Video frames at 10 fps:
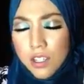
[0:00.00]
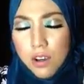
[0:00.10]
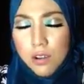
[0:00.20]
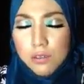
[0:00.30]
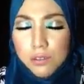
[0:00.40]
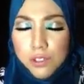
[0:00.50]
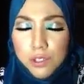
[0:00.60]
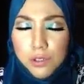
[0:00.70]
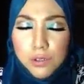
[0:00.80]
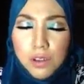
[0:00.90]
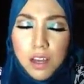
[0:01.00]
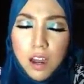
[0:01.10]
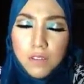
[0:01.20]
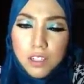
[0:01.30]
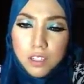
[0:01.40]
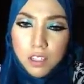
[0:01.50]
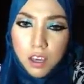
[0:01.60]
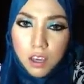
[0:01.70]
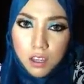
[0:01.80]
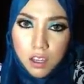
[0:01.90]
Don't you ever
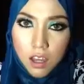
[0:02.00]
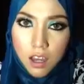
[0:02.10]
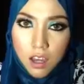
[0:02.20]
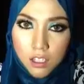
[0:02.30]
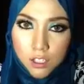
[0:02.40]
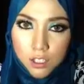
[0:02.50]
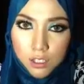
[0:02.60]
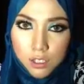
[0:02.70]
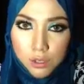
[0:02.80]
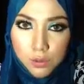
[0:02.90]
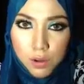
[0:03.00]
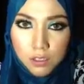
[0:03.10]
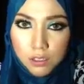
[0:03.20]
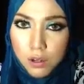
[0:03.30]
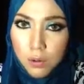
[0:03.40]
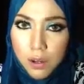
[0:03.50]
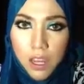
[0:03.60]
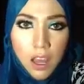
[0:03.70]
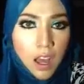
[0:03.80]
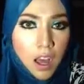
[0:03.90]
say I just walked
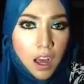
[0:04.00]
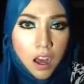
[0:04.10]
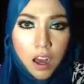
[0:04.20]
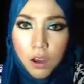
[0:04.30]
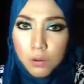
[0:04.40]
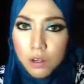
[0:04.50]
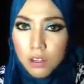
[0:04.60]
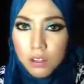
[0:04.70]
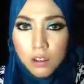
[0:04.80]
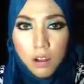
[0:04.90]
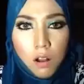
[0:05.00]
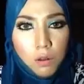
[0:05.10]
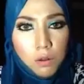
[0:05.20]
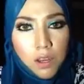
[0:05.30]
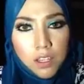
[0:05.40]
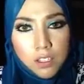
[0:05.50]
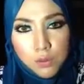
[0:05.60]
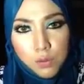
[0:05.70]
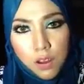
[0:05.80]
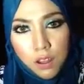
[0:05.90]
away, I will
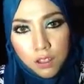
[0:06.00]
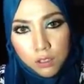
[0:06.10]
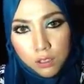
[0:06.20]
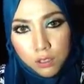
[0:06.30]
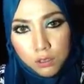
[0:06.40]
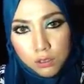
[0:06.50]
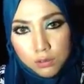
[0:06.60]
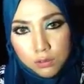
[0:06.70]
always want you.